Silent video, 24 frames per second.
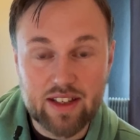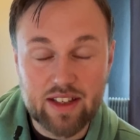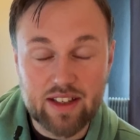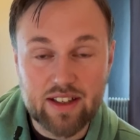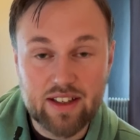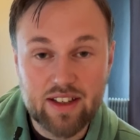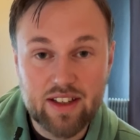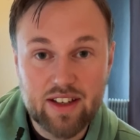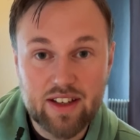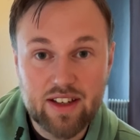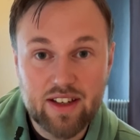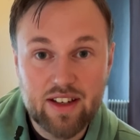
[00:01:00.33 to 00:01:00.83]

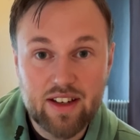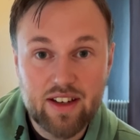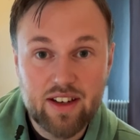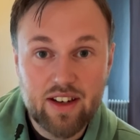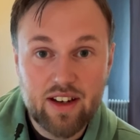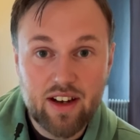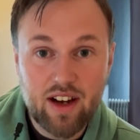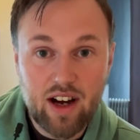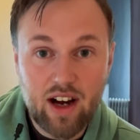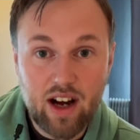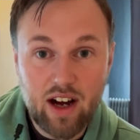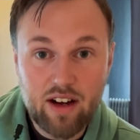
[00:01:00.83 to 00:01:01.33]
that
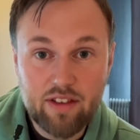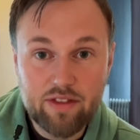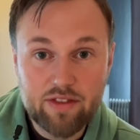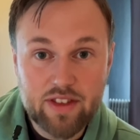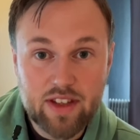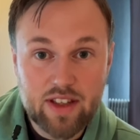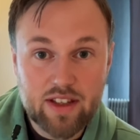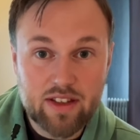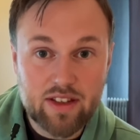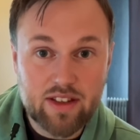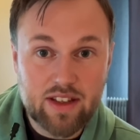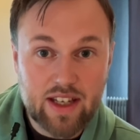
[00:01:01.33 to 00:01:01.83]

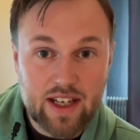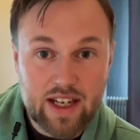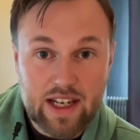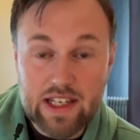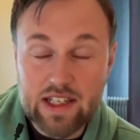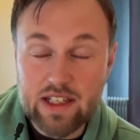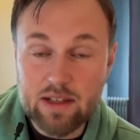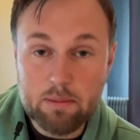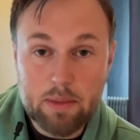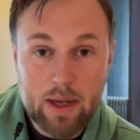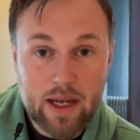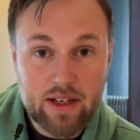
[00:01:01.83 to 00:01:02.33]
often the
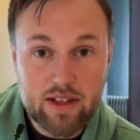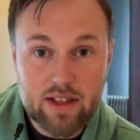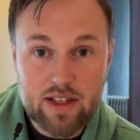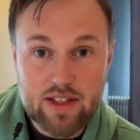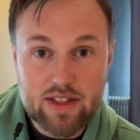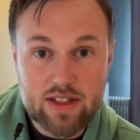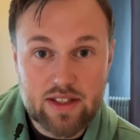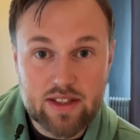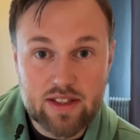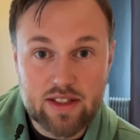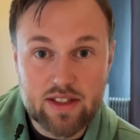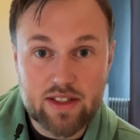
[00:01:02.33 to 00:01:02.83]

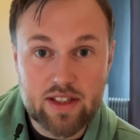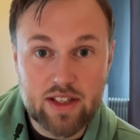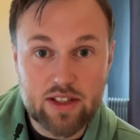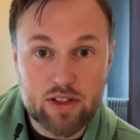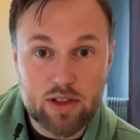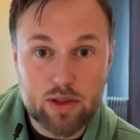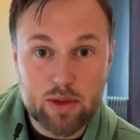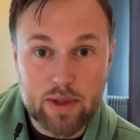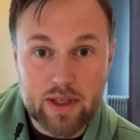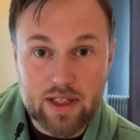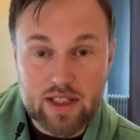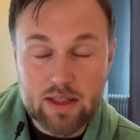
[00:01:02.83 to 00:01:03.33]
independence that
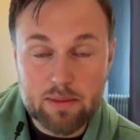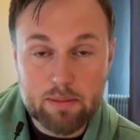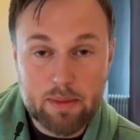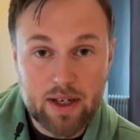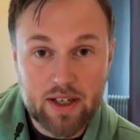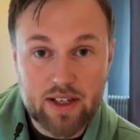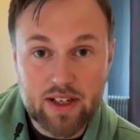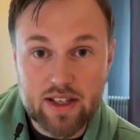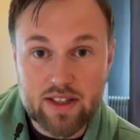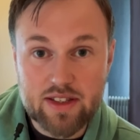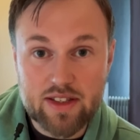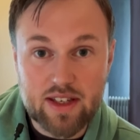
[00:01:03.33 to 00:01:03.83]
you
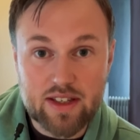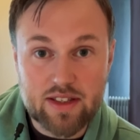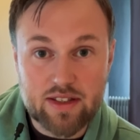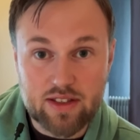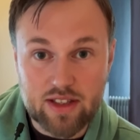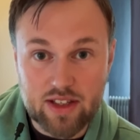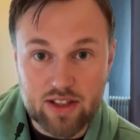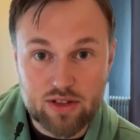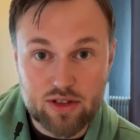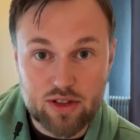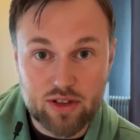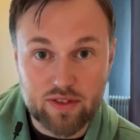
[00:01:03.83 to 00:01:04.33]
experience as an
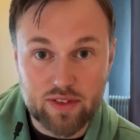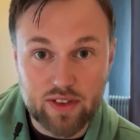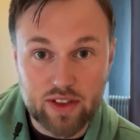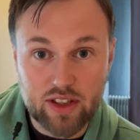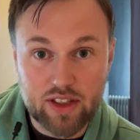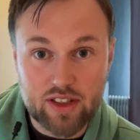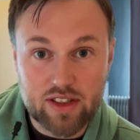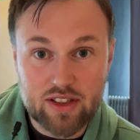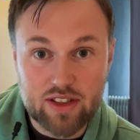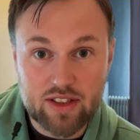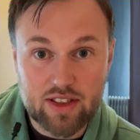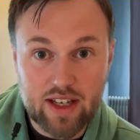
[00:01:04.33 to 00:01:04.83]

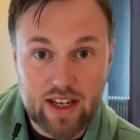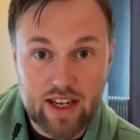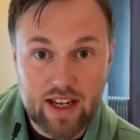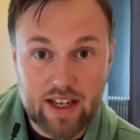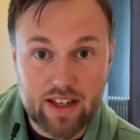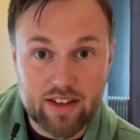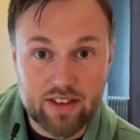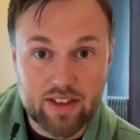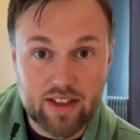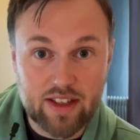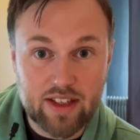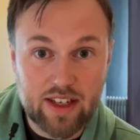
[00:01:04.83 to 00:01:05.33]
introvert
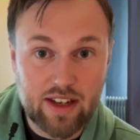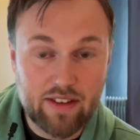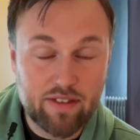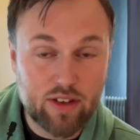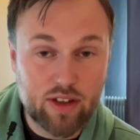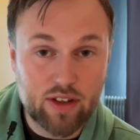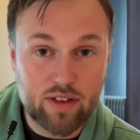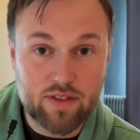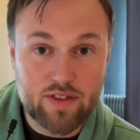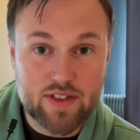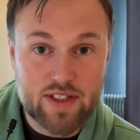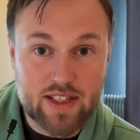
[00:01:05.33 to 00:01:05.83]
and the level
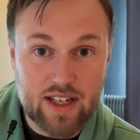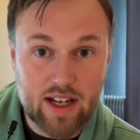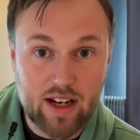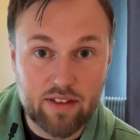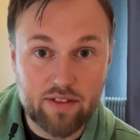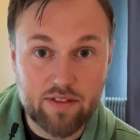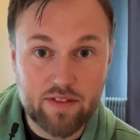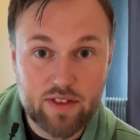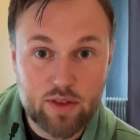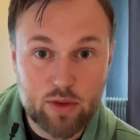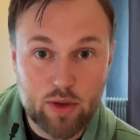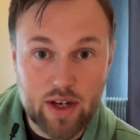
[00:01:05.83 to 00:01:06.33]
of
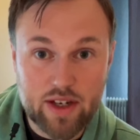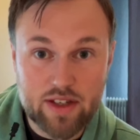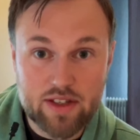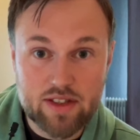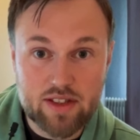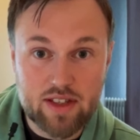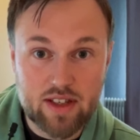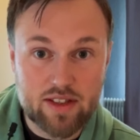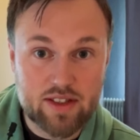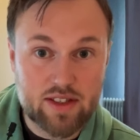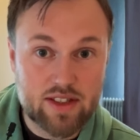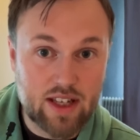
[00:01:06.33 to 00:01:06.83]

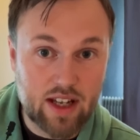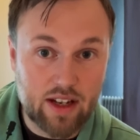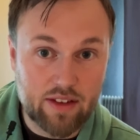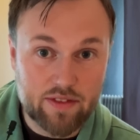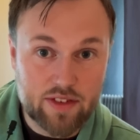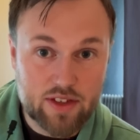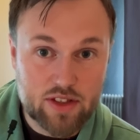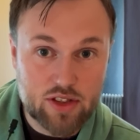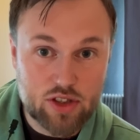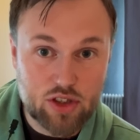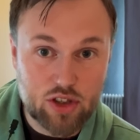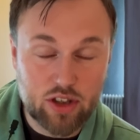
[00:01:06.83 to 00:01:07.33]
self-trust and
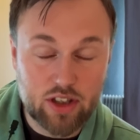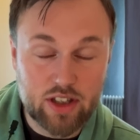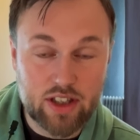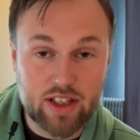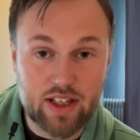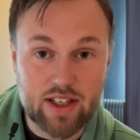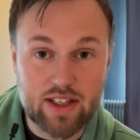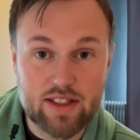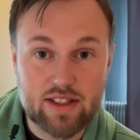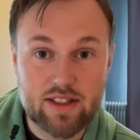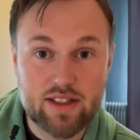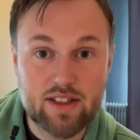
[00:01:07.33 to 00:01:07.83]

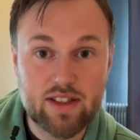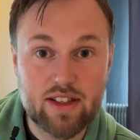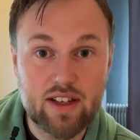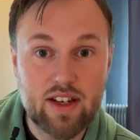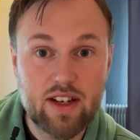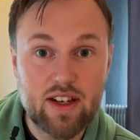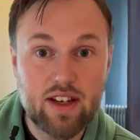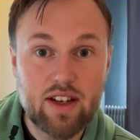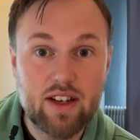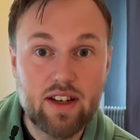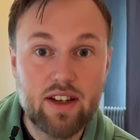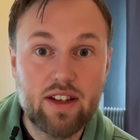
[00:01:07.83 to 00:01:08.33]
self-assuredness,
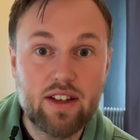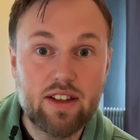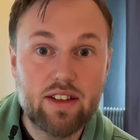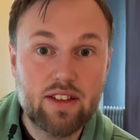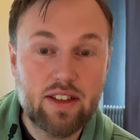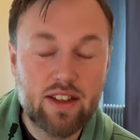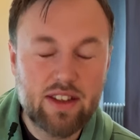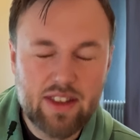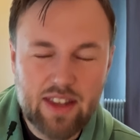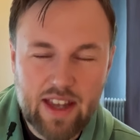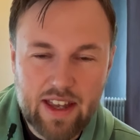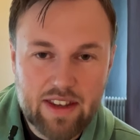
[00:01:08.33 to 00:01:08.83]

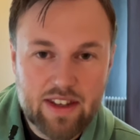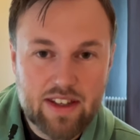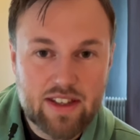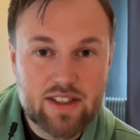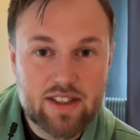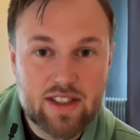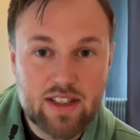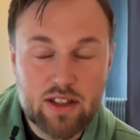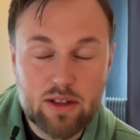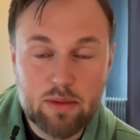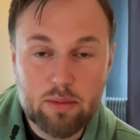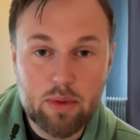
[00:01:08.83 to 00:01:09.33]
the
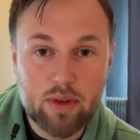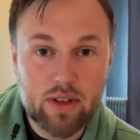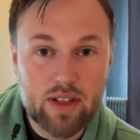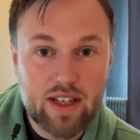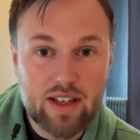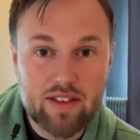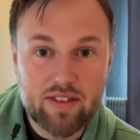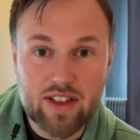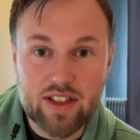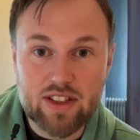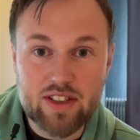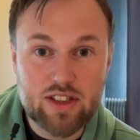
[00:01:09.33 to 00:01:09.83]
tendency to
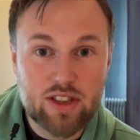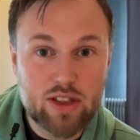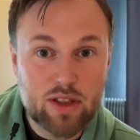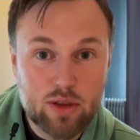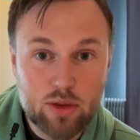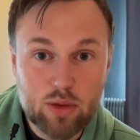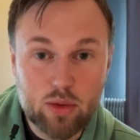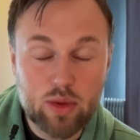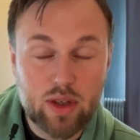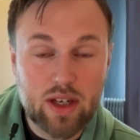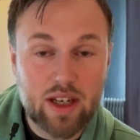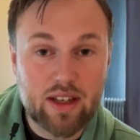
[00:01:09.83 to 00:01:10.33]
believe that
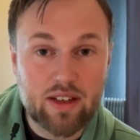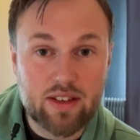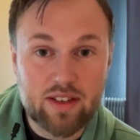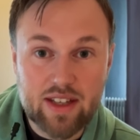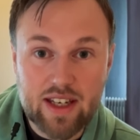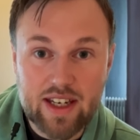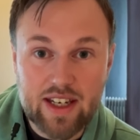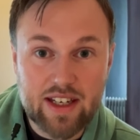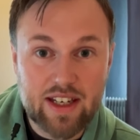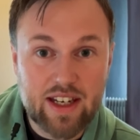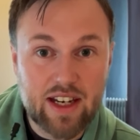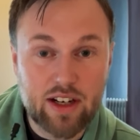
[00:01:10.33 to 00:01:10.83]
you can
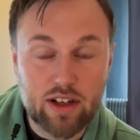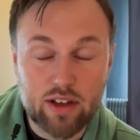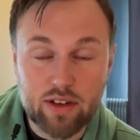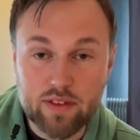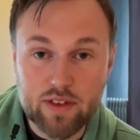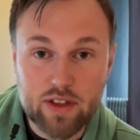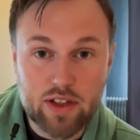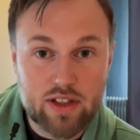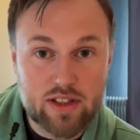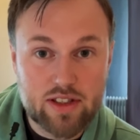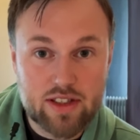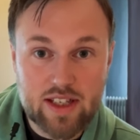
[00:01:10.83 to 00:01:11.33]
take care
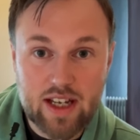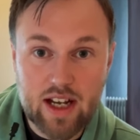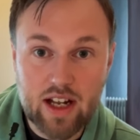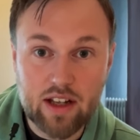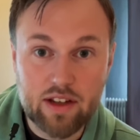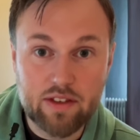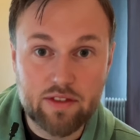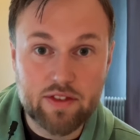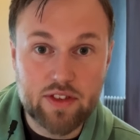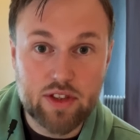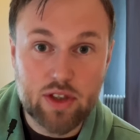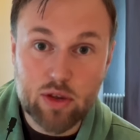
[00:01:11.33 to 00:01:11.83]
of
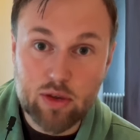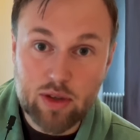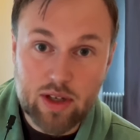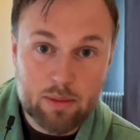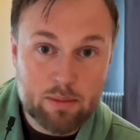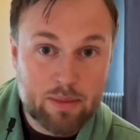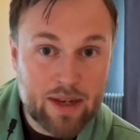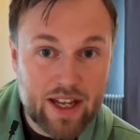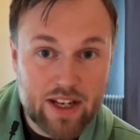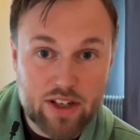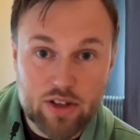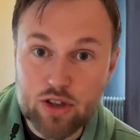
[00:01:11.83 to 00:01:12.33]
yourself, you can
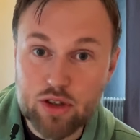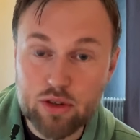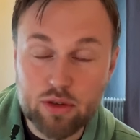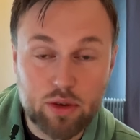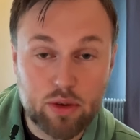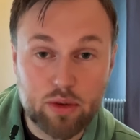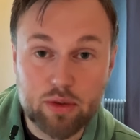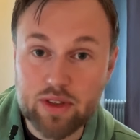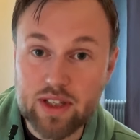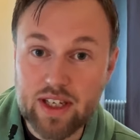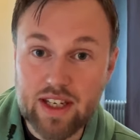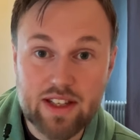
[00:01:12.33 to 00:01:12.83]
manage your
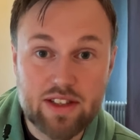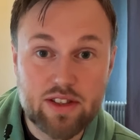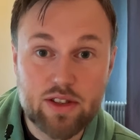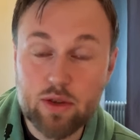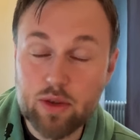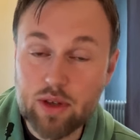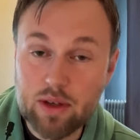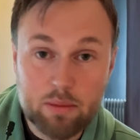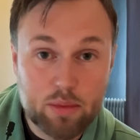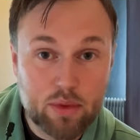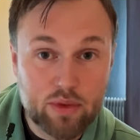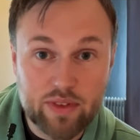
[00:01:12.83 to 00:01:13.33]
own needs,
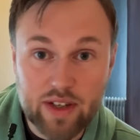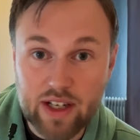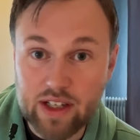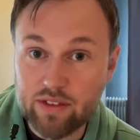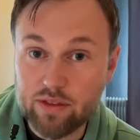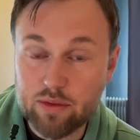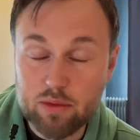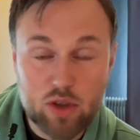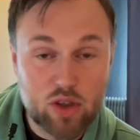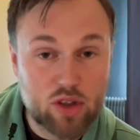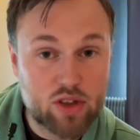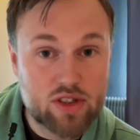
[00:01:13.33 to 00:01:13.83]
you can provide
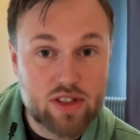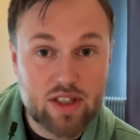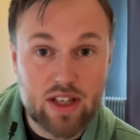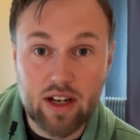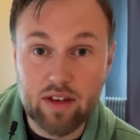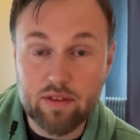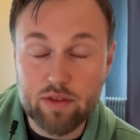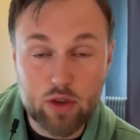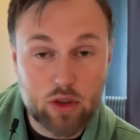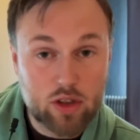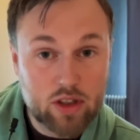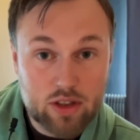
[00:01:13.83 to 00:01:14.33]
for
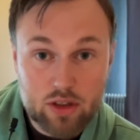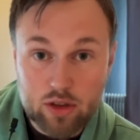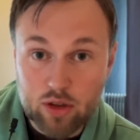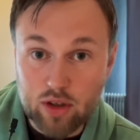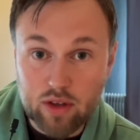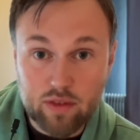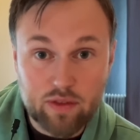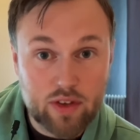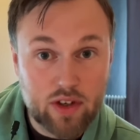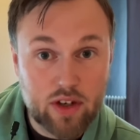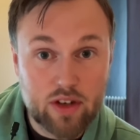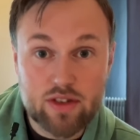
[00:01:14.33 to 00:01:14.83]
yourself, you can
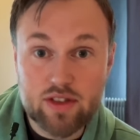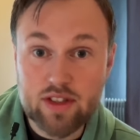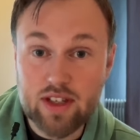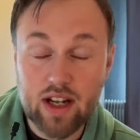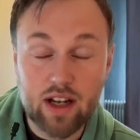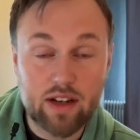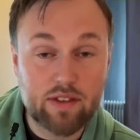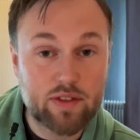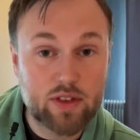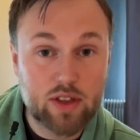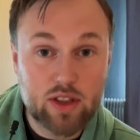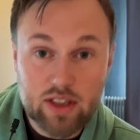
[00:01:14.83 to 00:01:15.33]
cook for
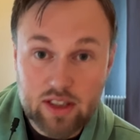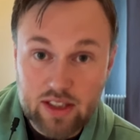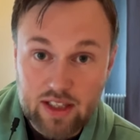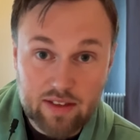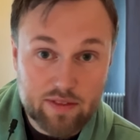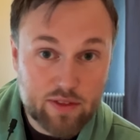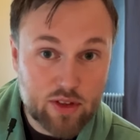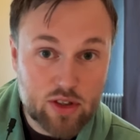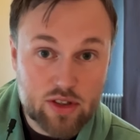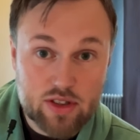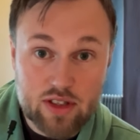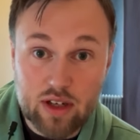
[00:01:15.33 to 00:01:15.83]
yourself, you can
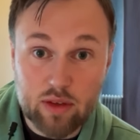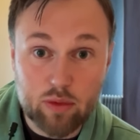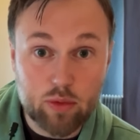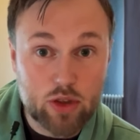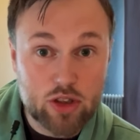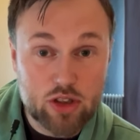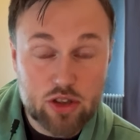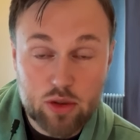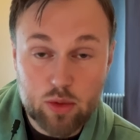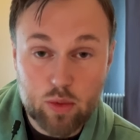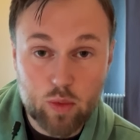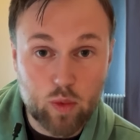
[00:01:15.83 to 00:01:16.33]
give yourself
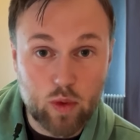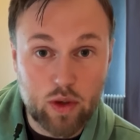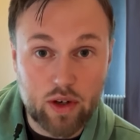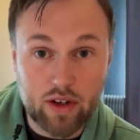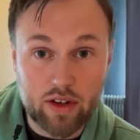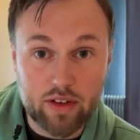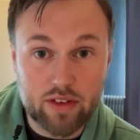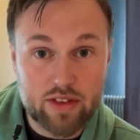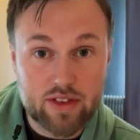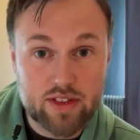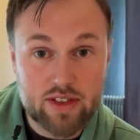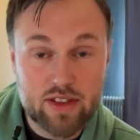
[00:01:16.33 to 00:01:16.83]
what you
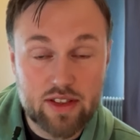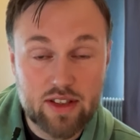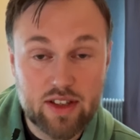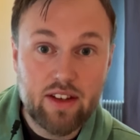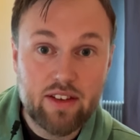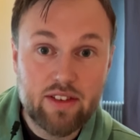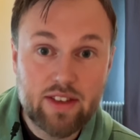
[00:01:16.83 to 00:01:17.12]
want.